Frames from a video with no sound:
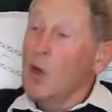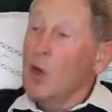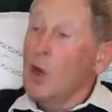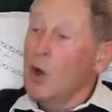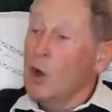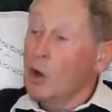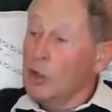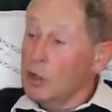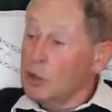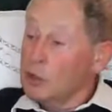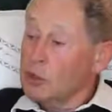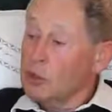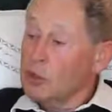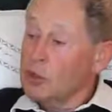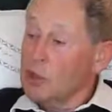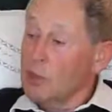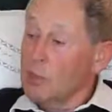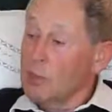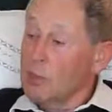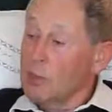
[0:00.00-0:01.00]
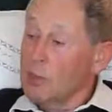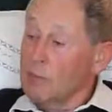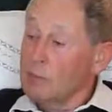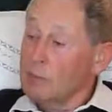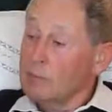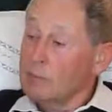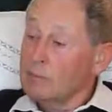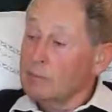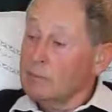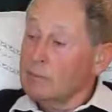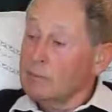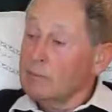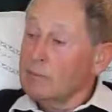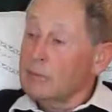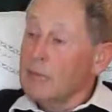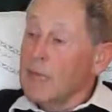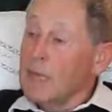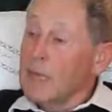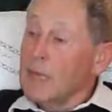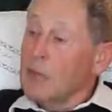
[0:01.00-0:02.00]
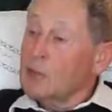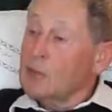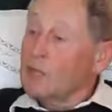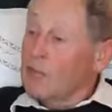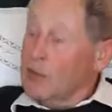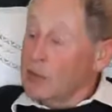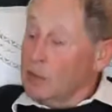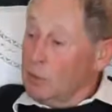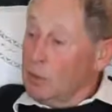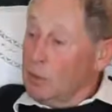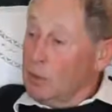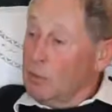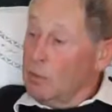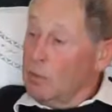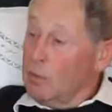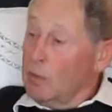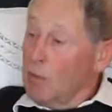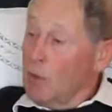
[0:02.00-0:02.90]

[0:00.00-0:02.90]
Ernest Chimman, fisherman.